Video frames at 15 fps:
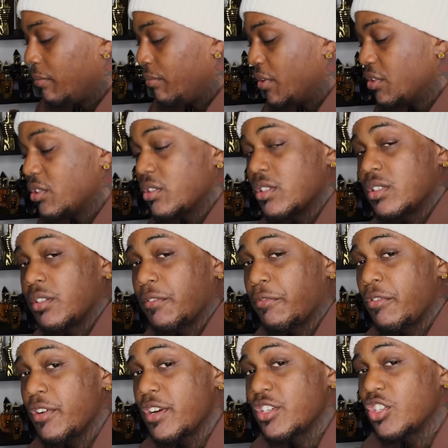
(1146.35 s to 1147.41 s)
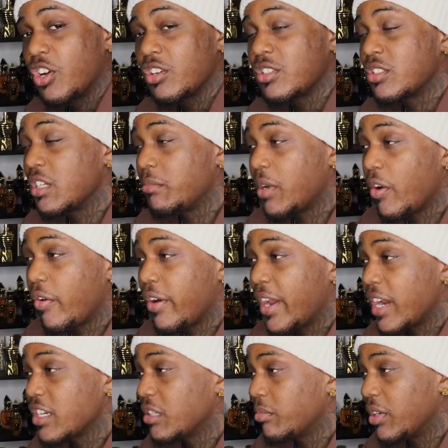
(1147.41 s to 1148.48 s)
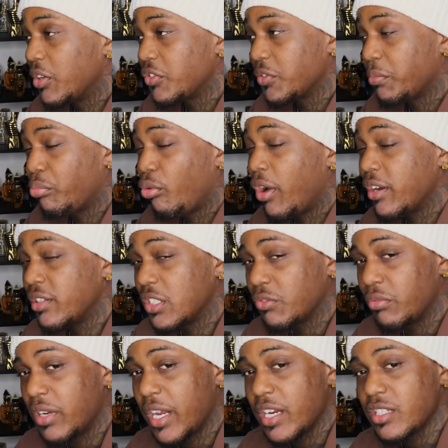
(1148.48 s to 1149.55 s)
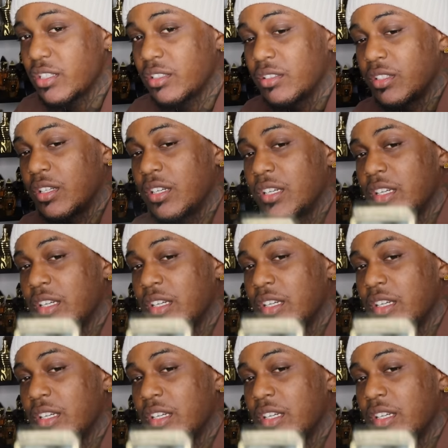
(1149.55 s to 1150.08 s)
This is a fragrance. Y'all see my reaction, man. It's a priceless reaction.